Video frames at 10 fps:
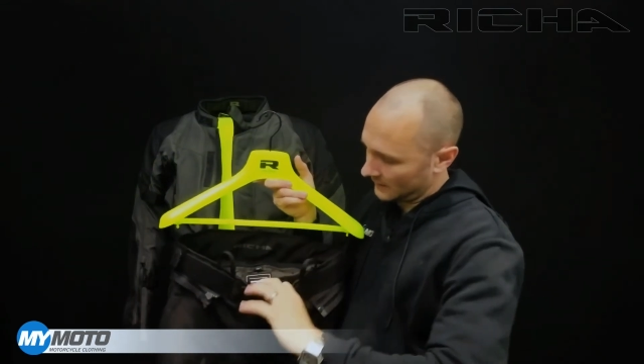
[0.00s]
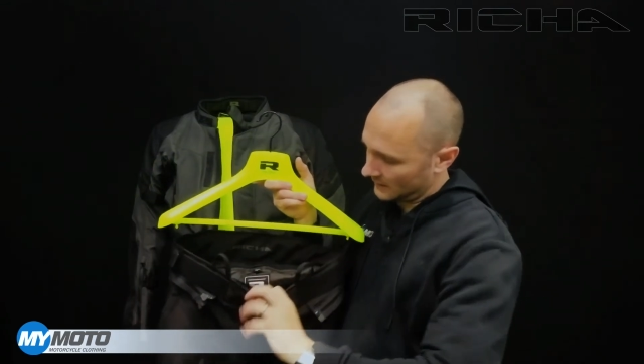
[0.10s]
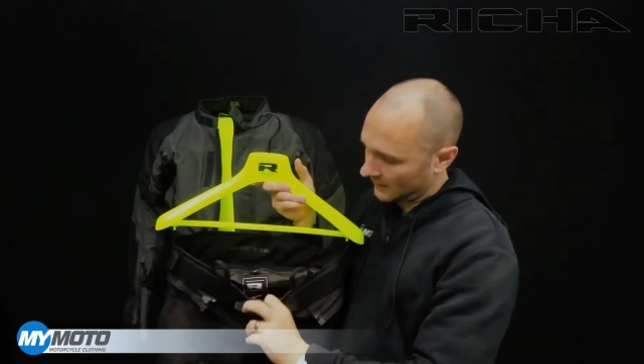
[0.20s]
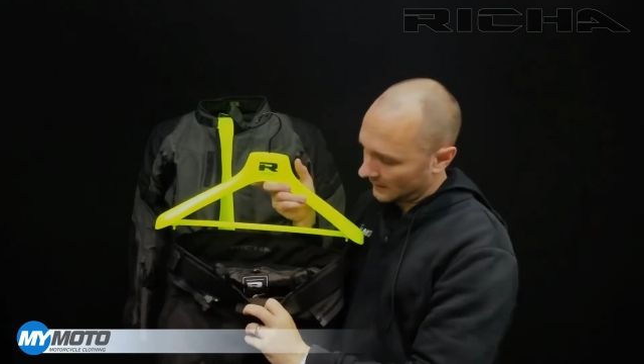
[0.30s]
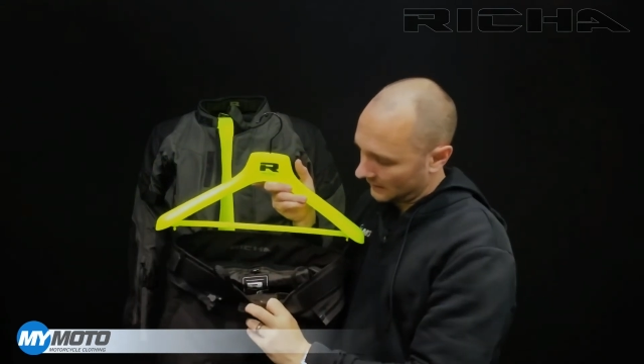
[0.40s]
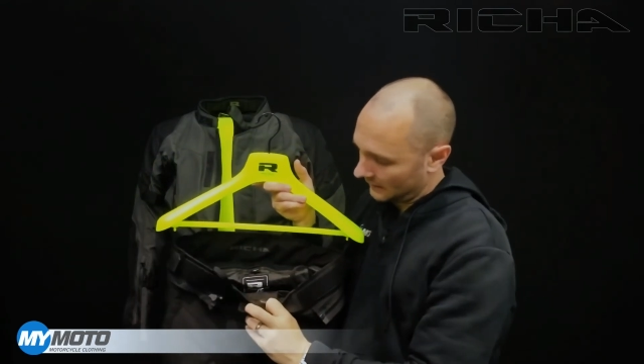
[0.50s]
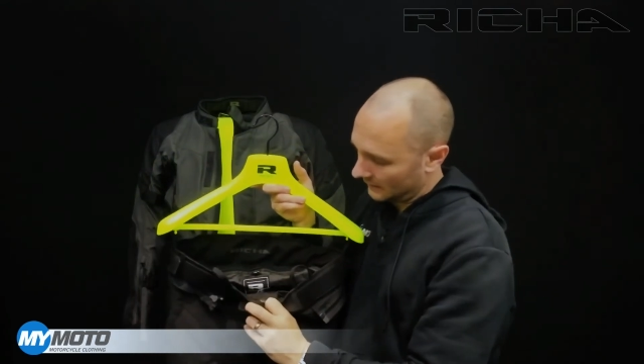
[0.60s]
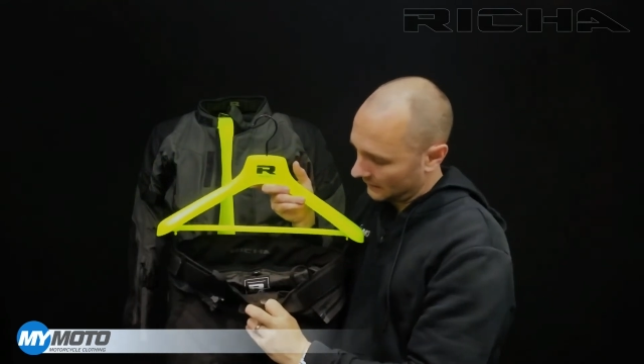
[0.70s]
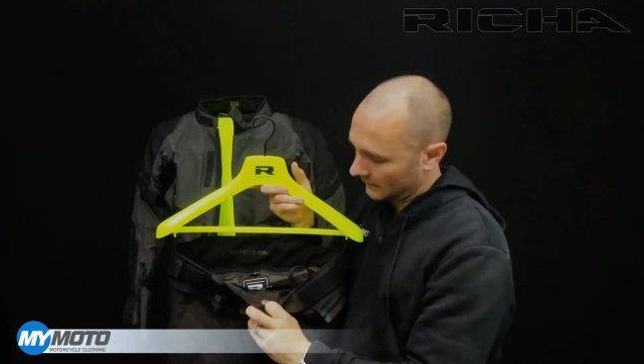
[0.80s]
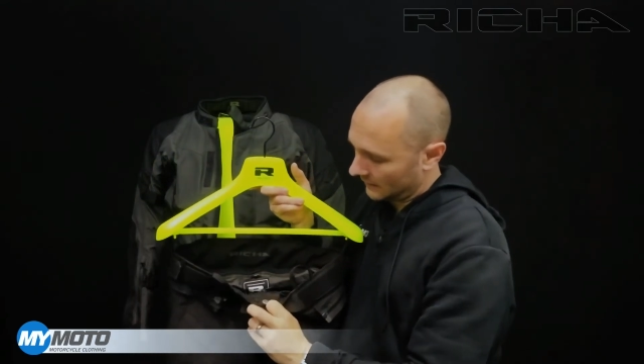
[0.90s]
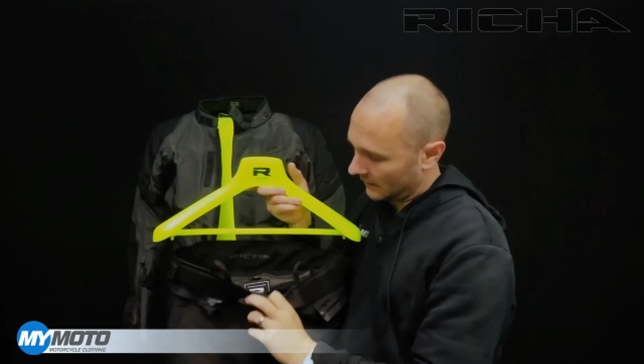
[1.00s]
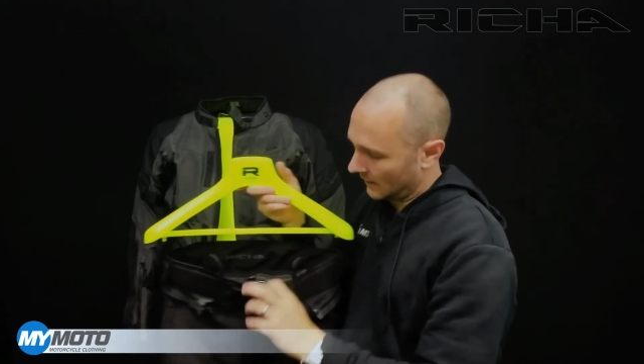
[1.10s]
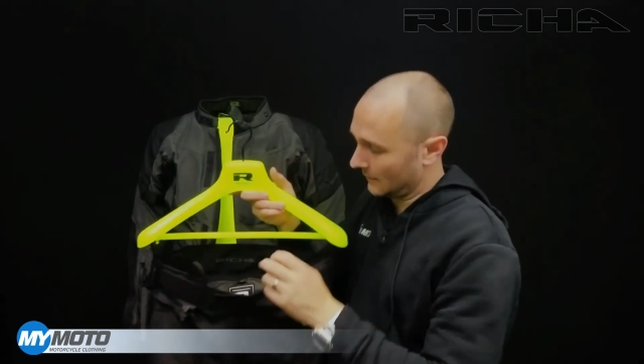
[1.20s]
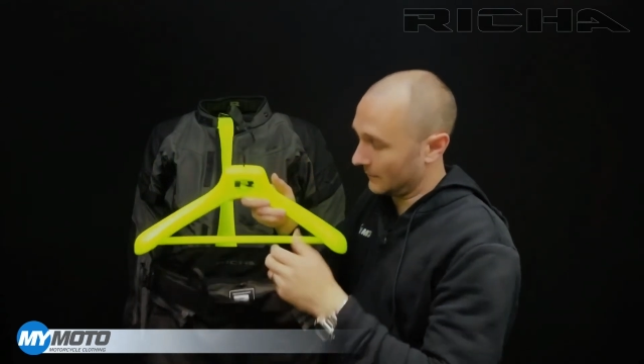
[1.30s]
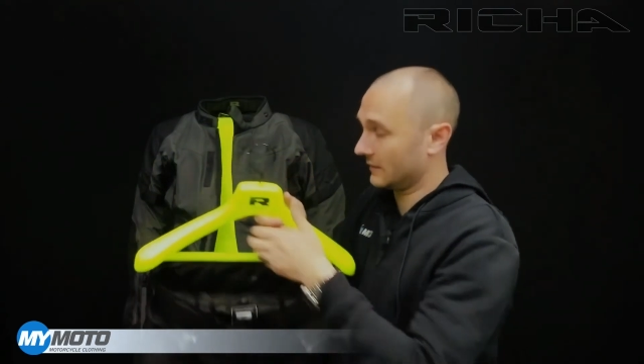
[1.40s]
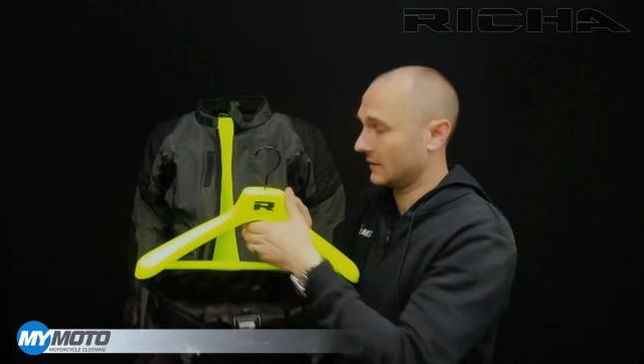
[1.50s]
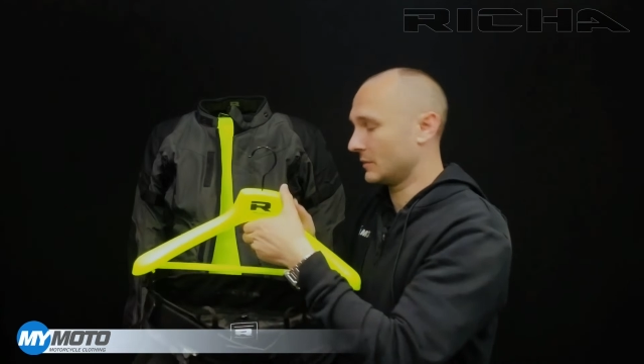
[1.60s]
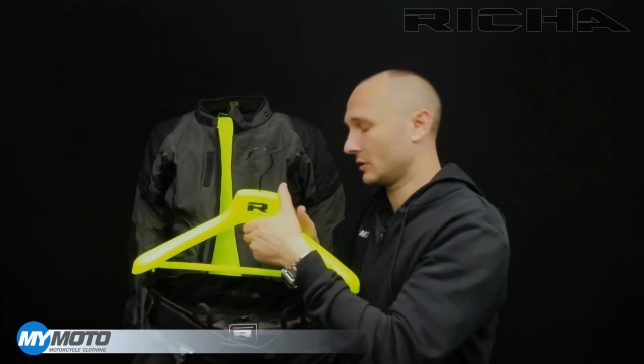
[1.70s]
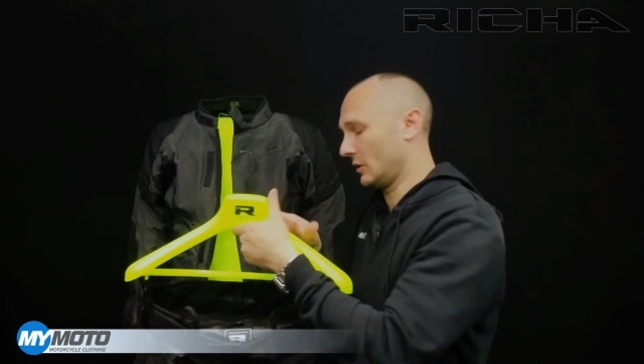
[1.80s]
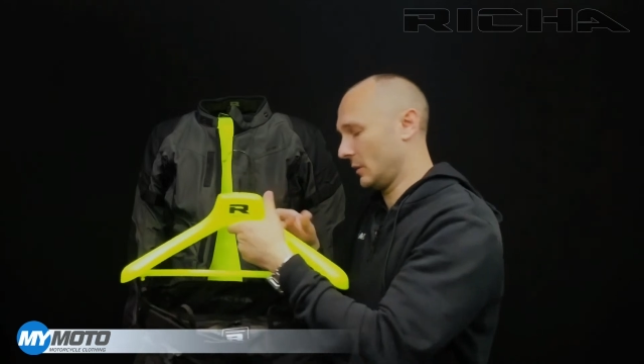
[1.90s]
in inside and that
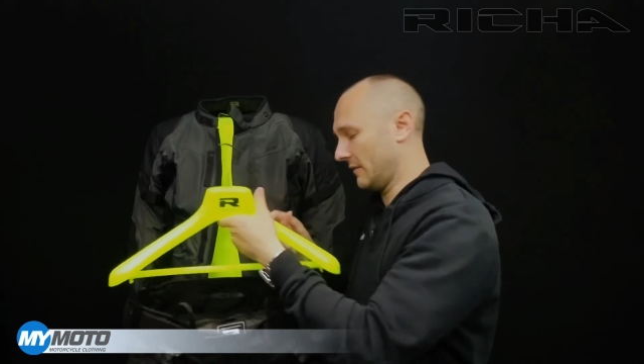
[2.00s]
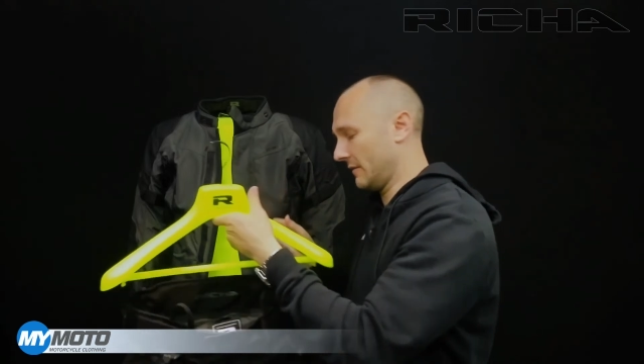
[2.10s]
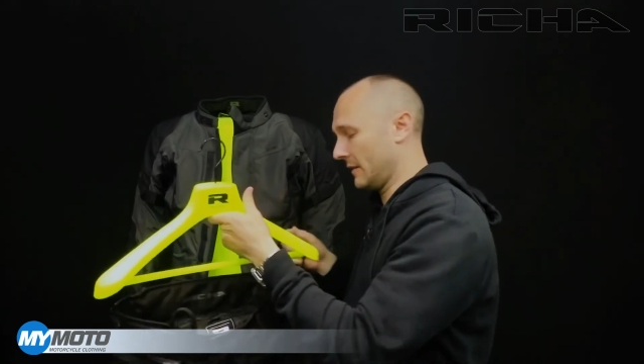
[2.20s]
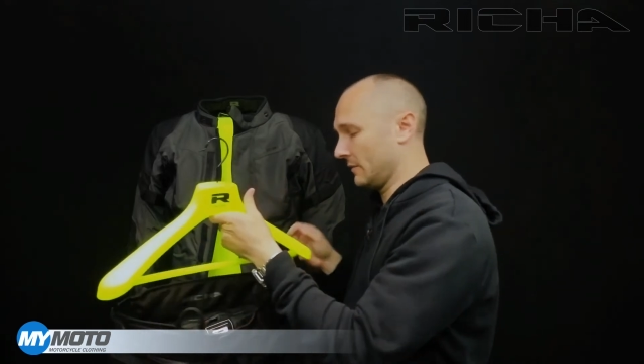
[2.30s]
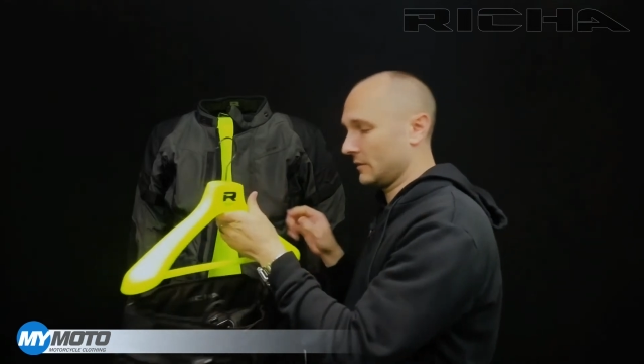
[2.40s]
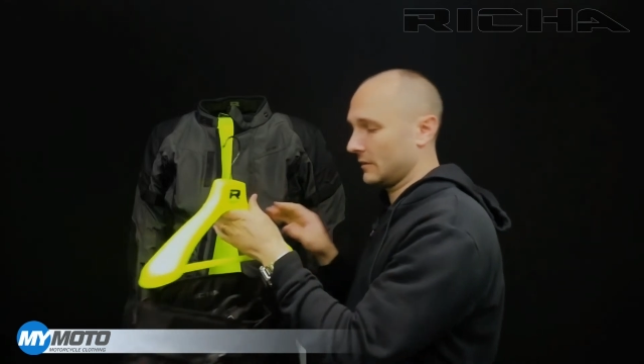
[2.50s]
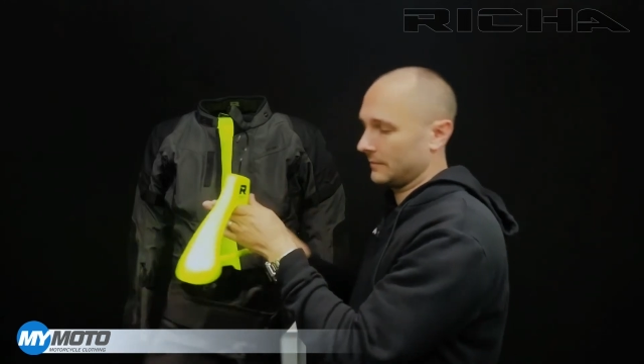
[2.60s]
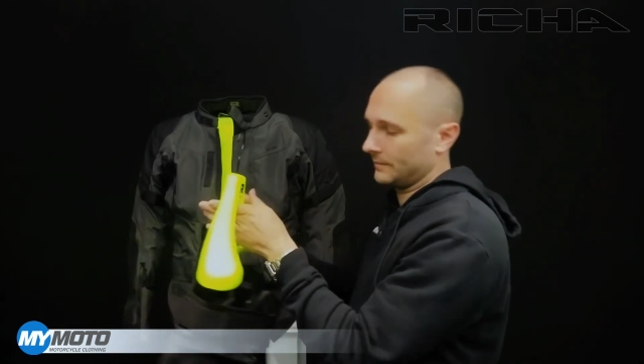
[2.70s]
zips all the way around.